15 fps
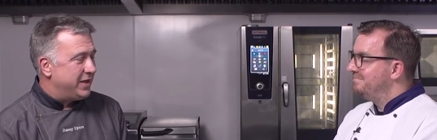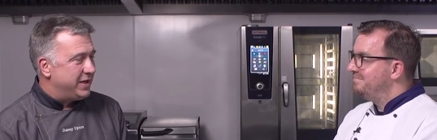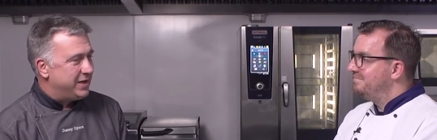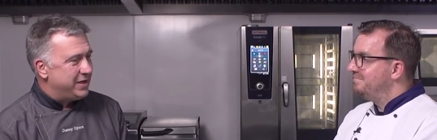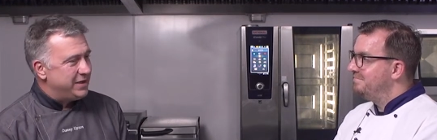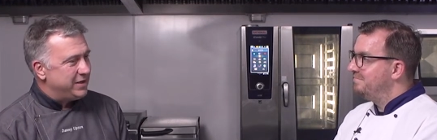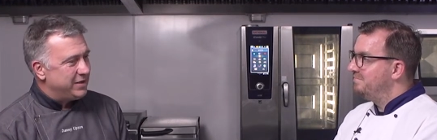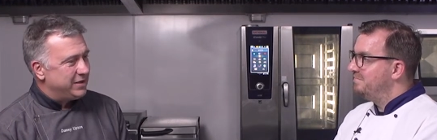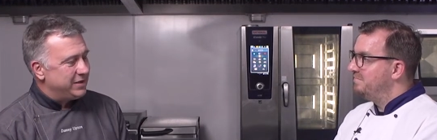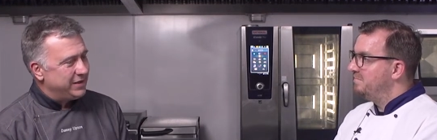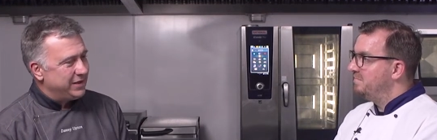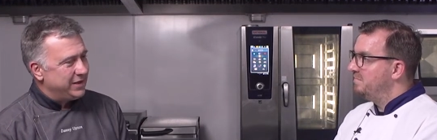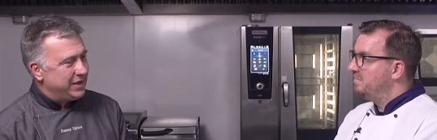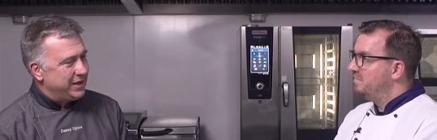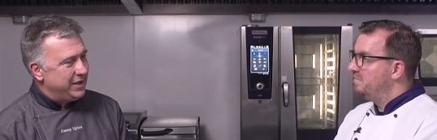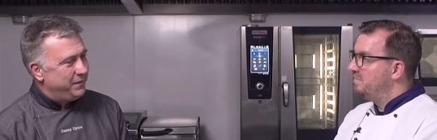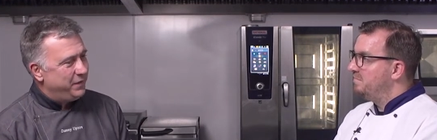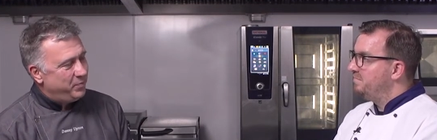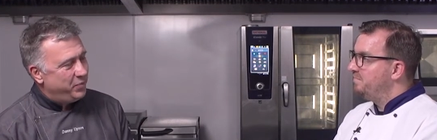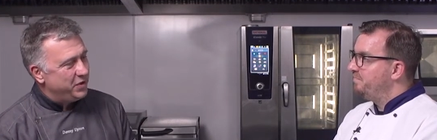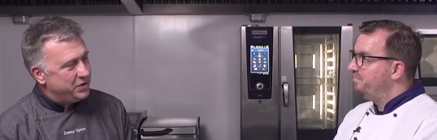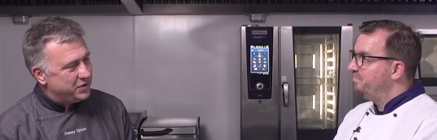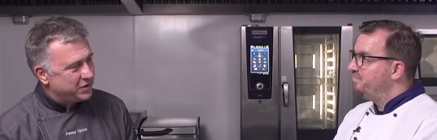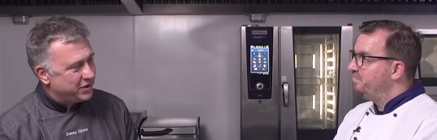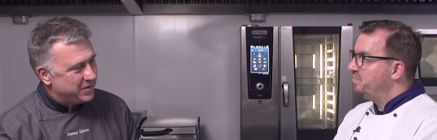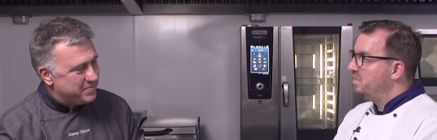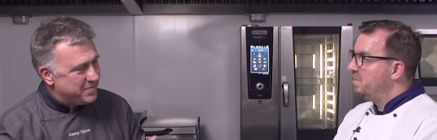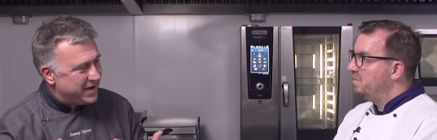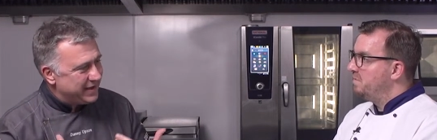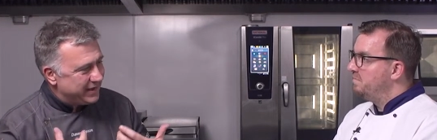Speaker 1: uh, if a butcher's going
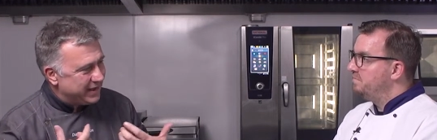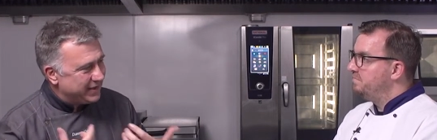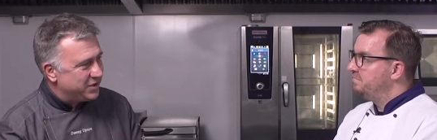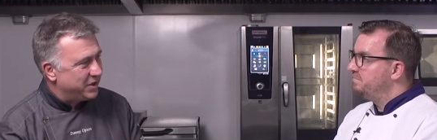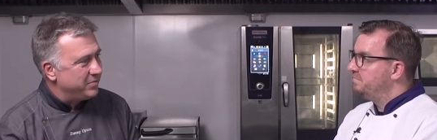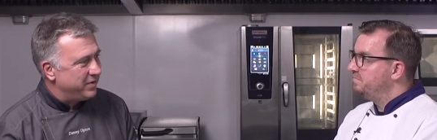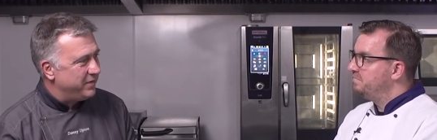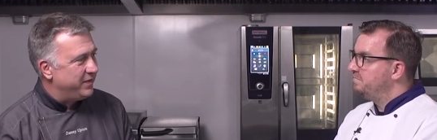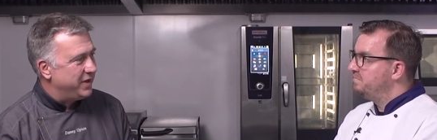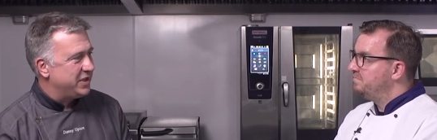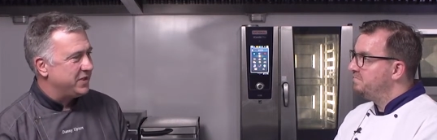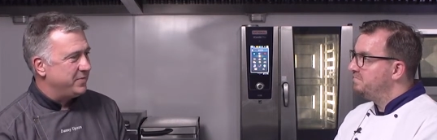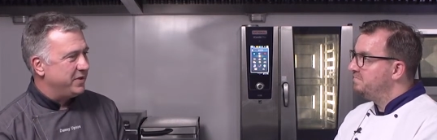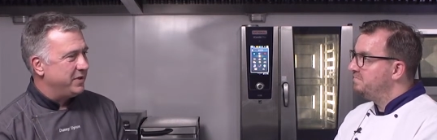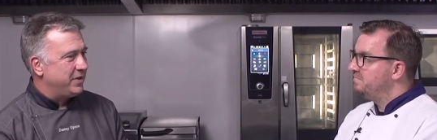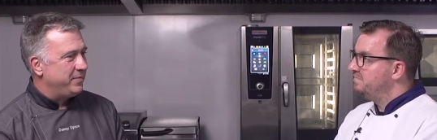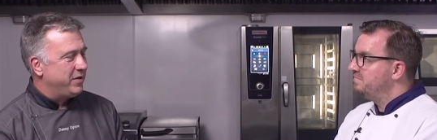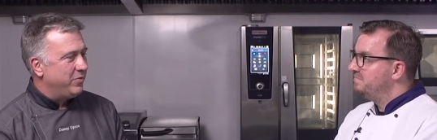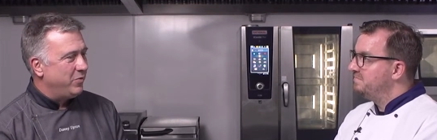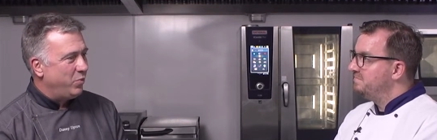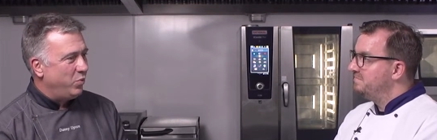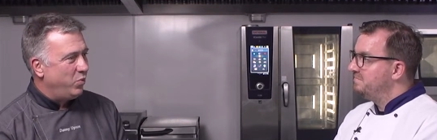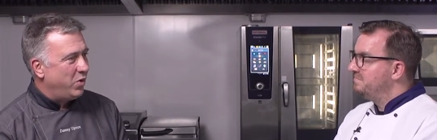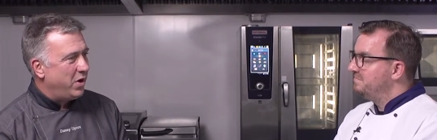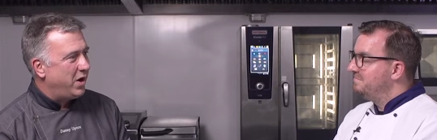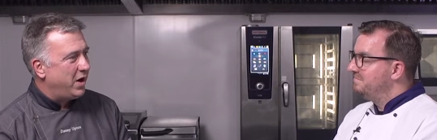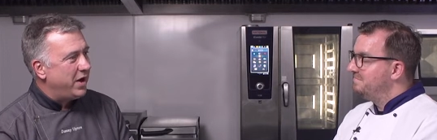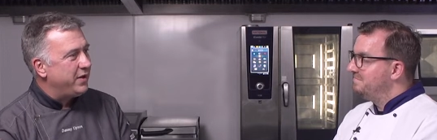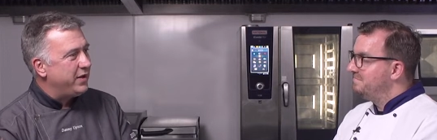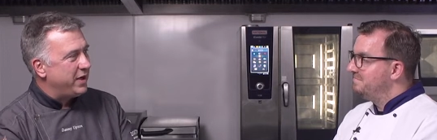to make that type of investment, I mean, what
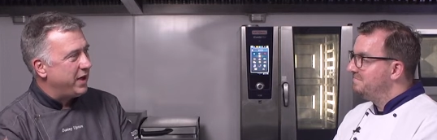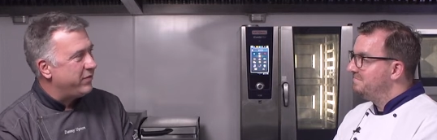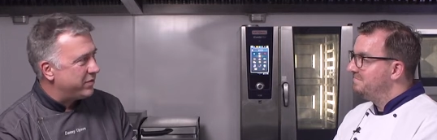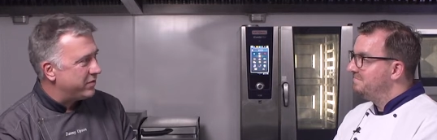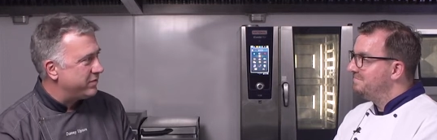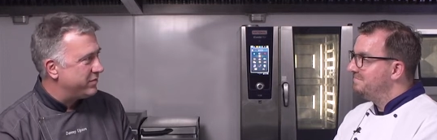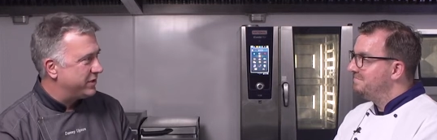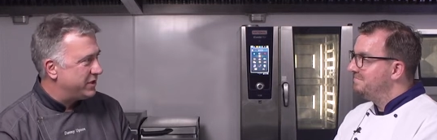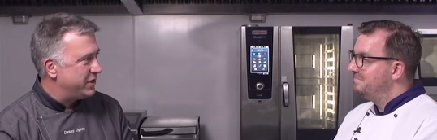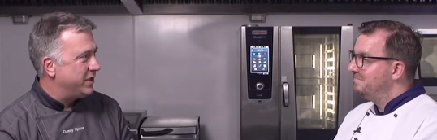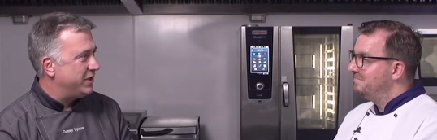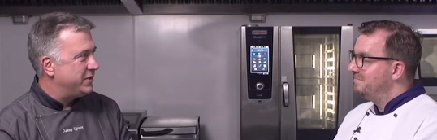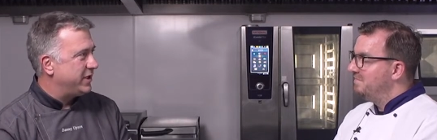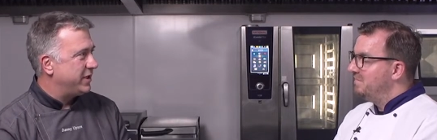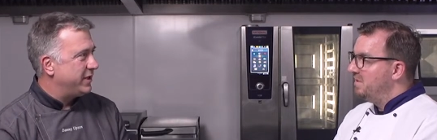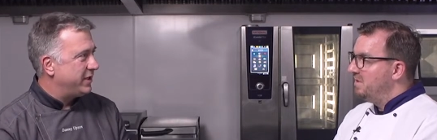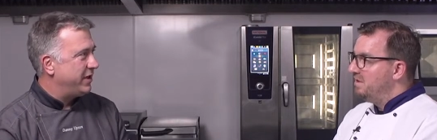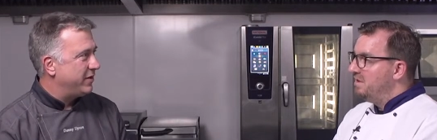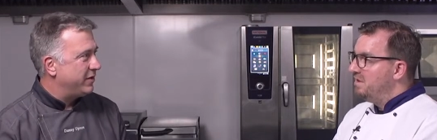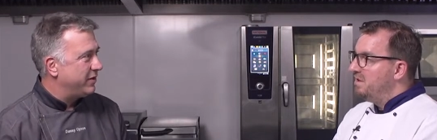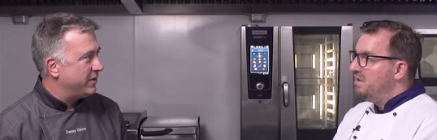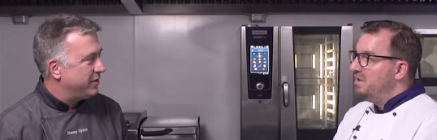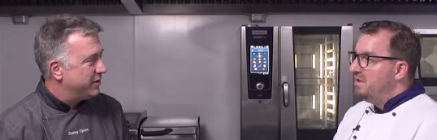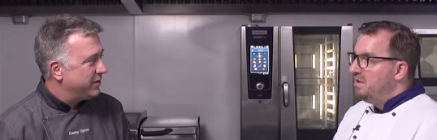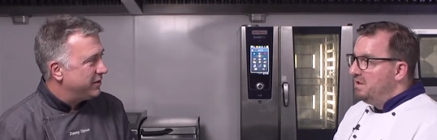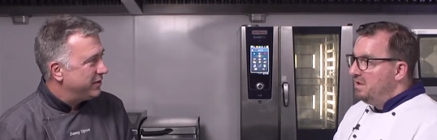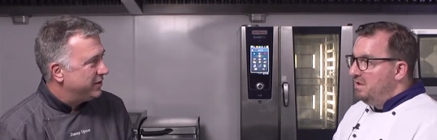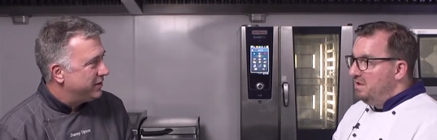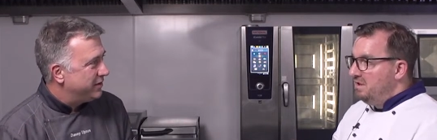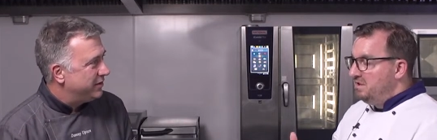are the other returns they can get on it?
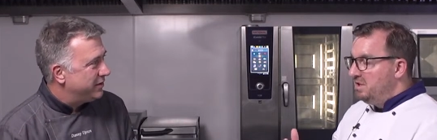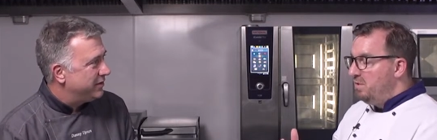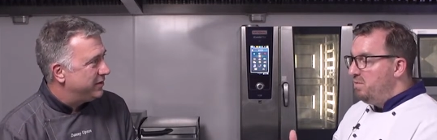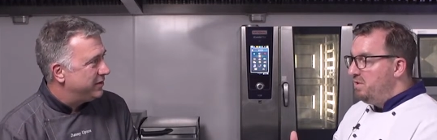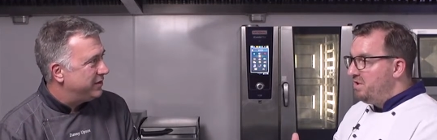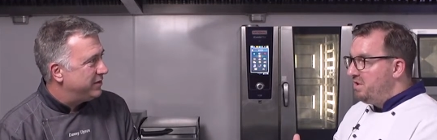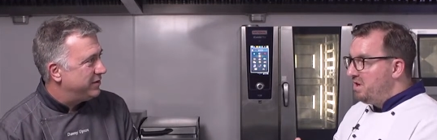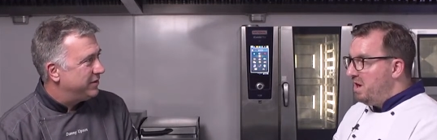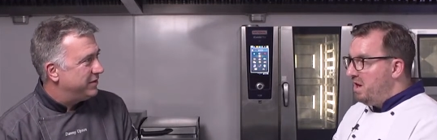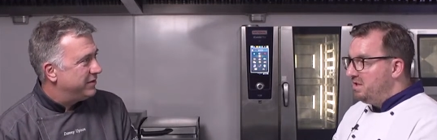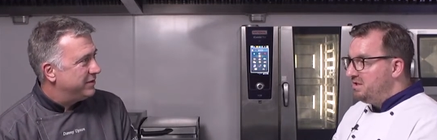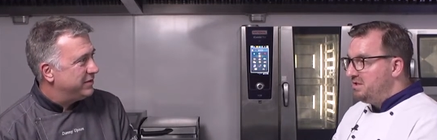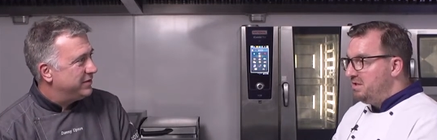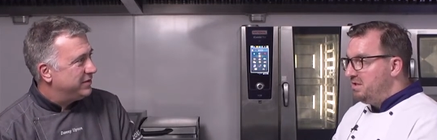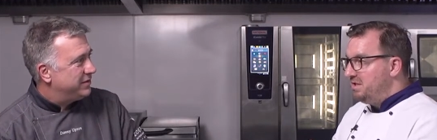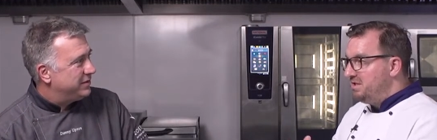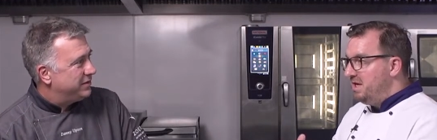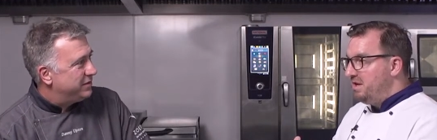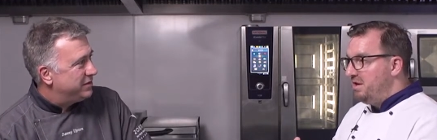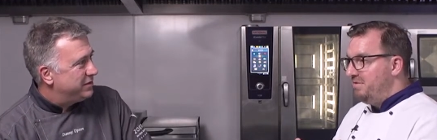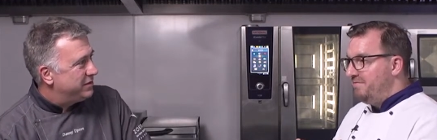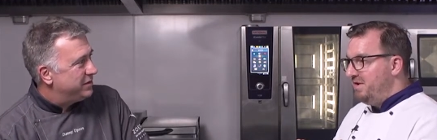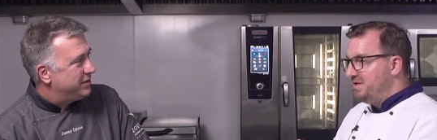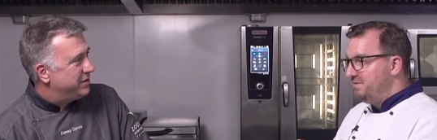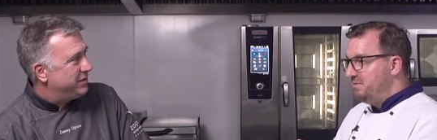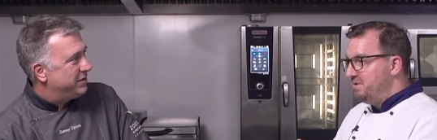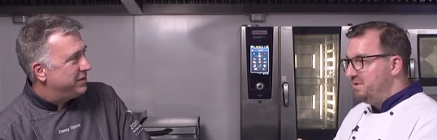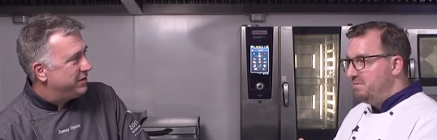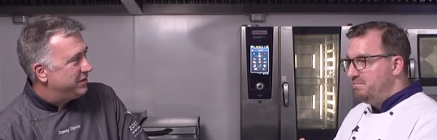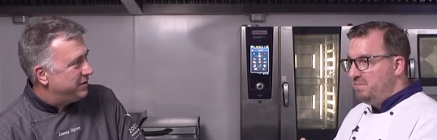
Speaker 2: So, with regards to return on
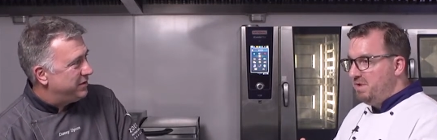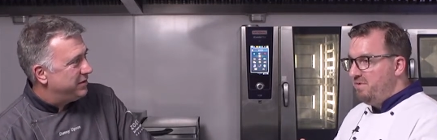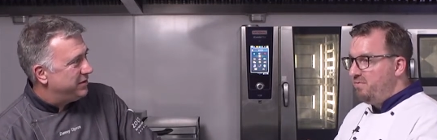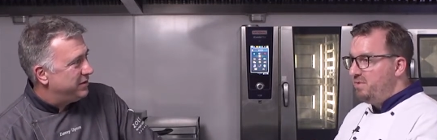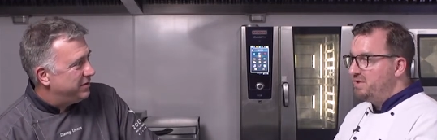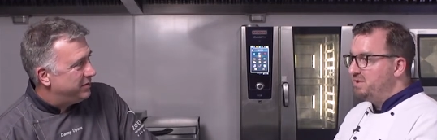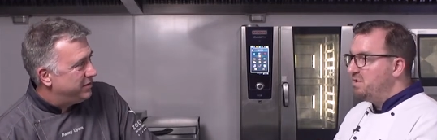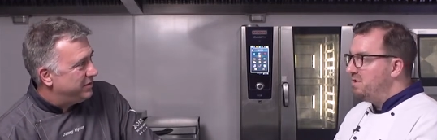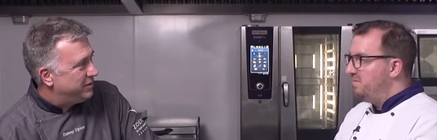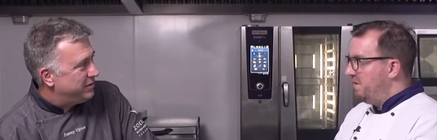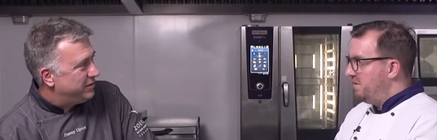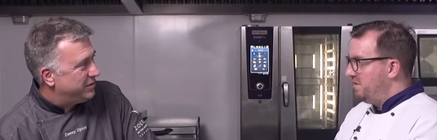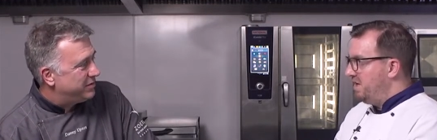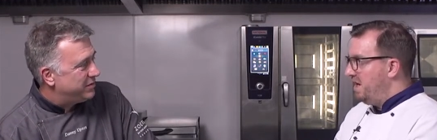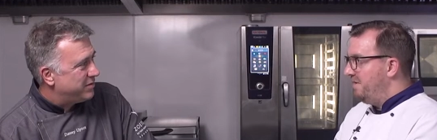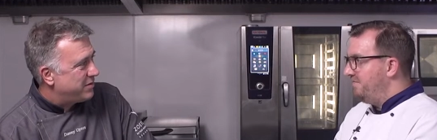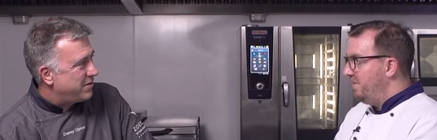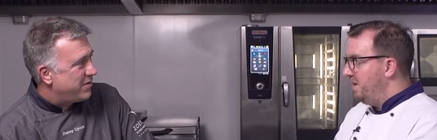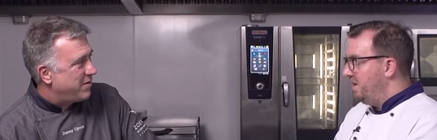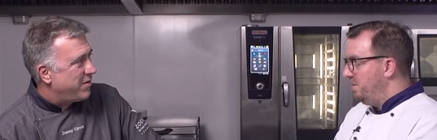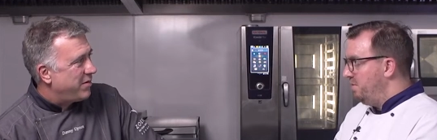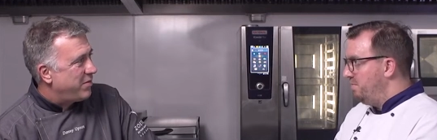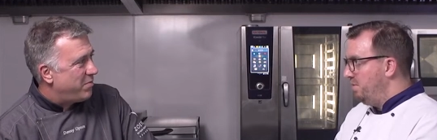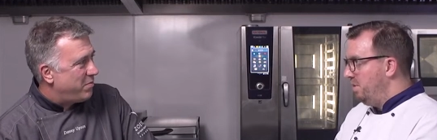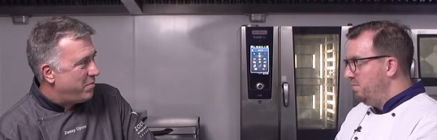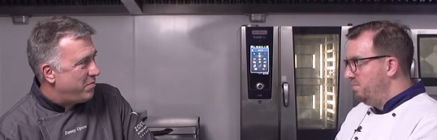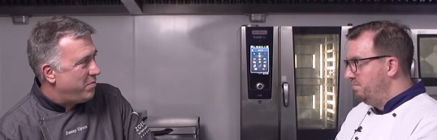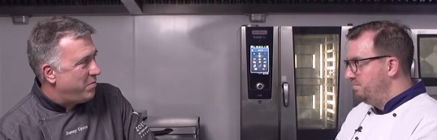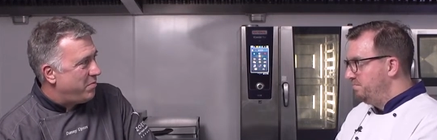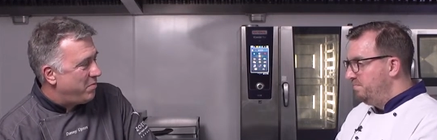investments, if we talk about the iVario Pro, mm.